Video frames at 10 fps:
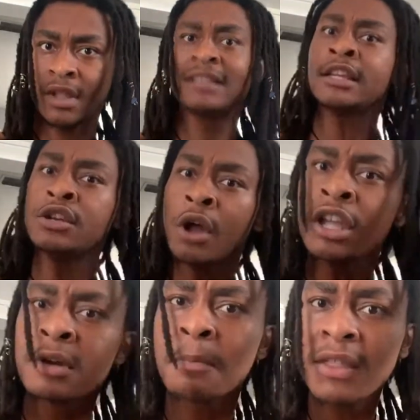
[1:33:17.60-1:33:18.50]
That's how you know
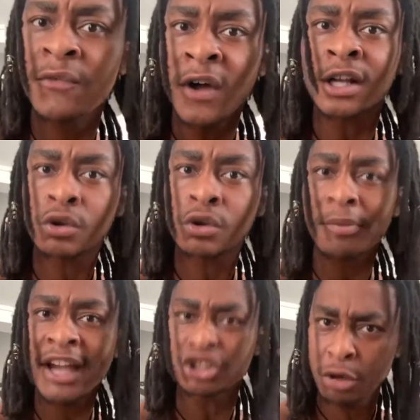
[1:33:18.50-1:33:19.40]
you're in a motherfucking
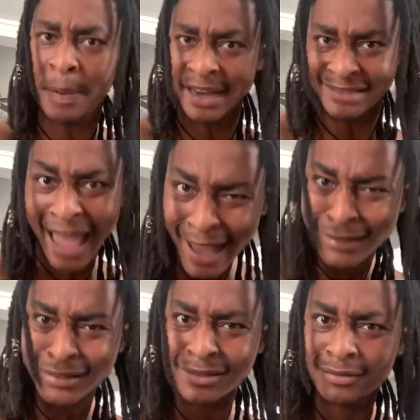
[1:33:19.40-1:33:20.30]
corporation. You pay
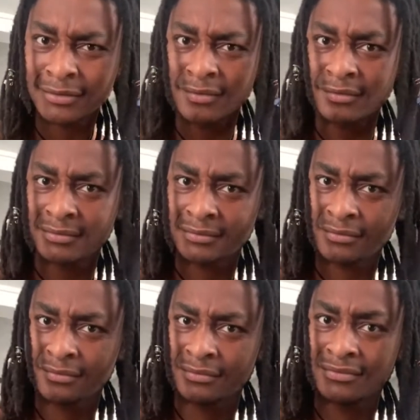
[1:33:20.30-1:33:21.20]
tax?
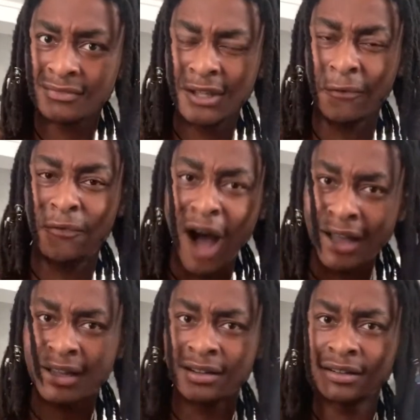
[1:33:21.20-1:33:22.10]
The
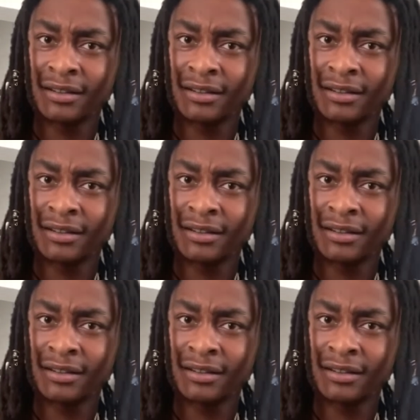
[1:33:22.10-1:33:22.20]
fuck?